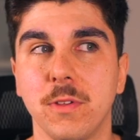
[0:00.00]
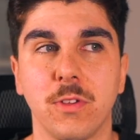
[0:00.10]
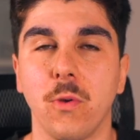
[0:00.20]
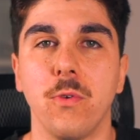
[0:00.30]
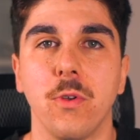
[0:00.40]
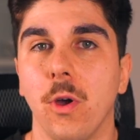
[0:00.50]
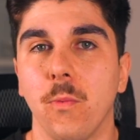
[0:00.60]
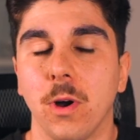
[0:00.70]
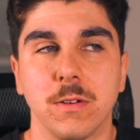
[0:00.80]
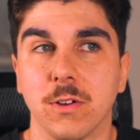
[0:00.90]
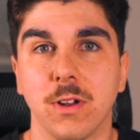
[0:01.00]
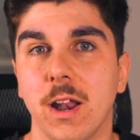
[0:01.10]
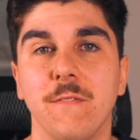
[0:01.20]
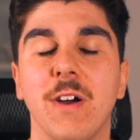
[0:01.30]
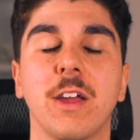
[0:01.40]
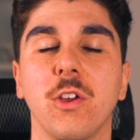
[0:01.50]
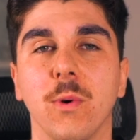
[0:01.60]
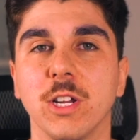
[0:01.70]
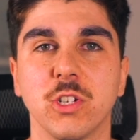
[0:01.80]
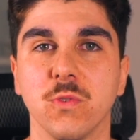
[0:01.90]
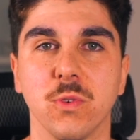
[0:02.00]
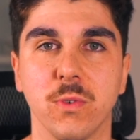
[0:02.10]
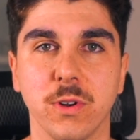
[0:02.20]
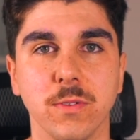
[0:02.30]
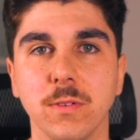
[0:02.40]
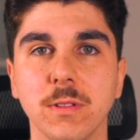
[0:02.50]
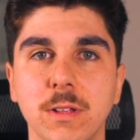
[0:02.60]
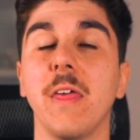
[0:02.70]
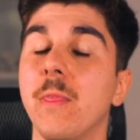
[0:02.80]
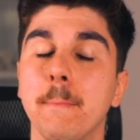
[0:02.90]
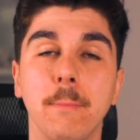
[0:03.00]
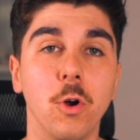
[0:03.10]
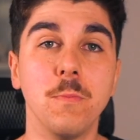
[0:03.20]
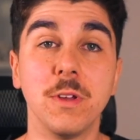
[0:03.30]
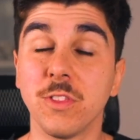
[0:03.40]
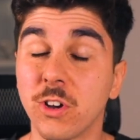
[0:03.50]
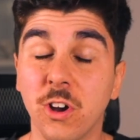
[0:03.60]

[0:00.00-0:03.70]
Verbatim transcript: so no one got an evacuation order at all. And the moment the